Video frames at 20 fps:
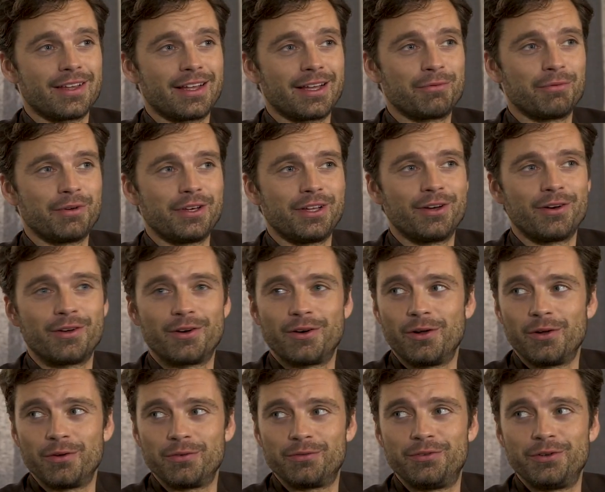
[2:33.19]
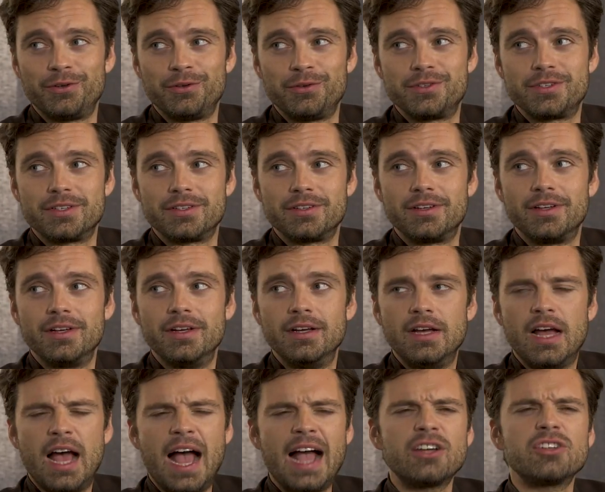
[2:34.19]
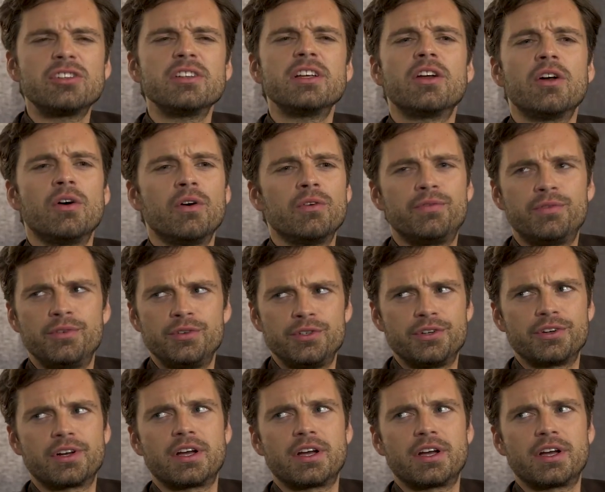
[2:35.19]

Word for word: Like when you go to Whole Foods and actually at Whole Foods,